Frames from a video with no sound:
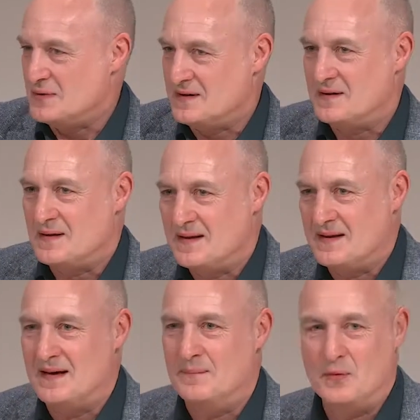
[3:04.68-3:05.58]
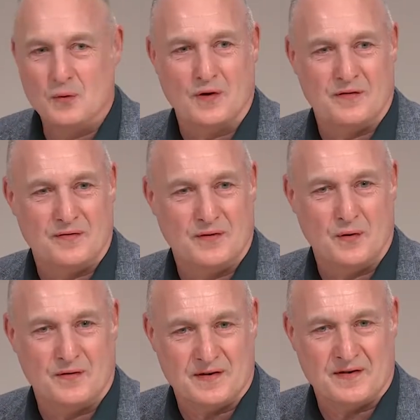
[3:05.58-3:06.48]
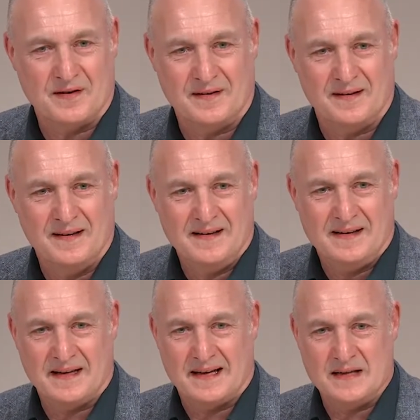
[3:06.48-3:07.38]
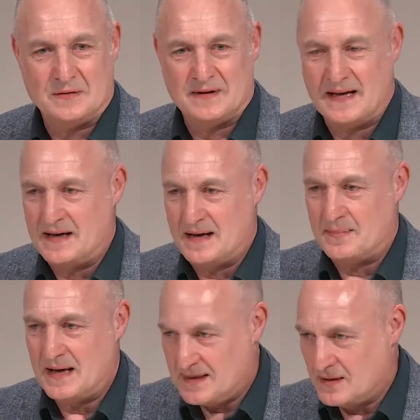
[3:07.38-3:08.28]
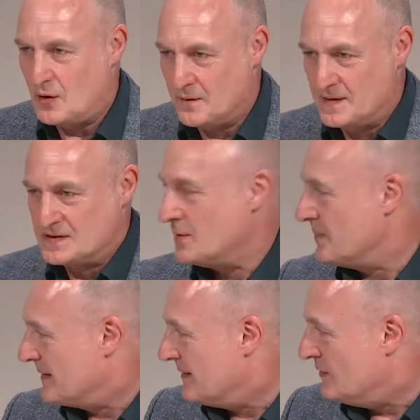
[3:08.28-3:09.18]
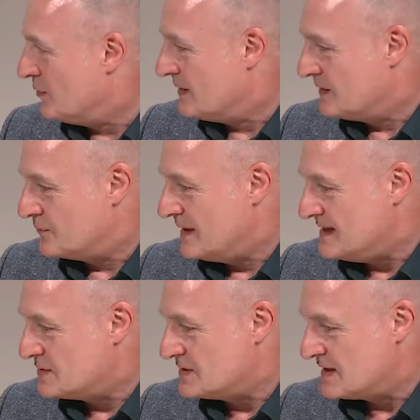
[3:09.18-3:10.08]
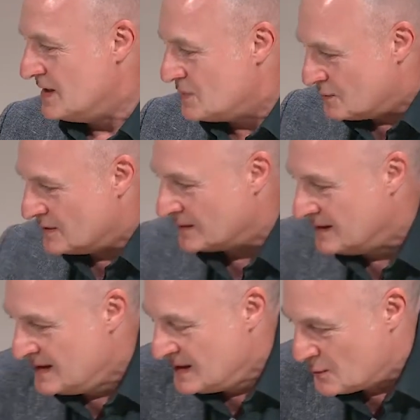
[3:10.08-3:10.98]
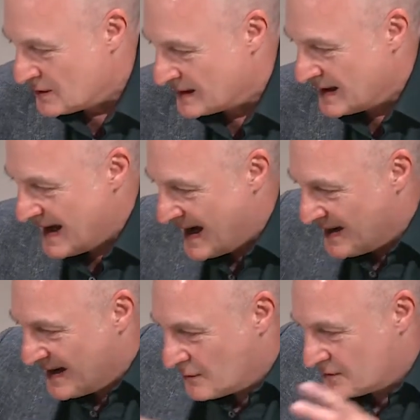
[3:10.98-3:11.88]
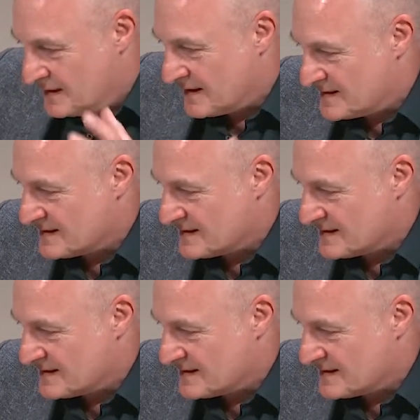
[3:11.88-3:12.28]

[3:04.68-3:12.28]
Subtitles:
with, all of us can engage with Anab, and on the topic that you're going to raise, which I hope will add out another